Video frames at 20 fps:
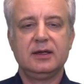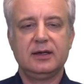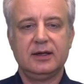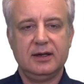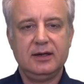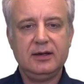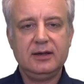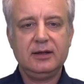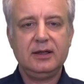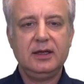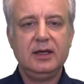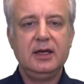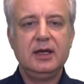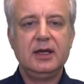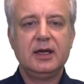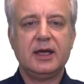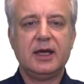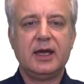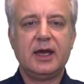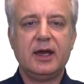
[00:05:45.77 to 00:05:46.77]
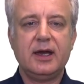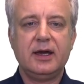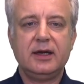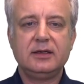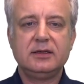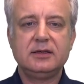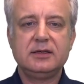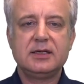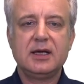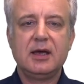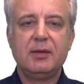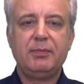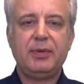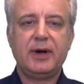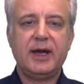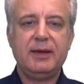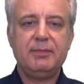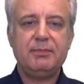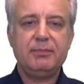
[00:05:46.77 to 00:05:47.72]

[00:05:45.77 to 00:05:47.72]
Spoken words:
Yeah? And by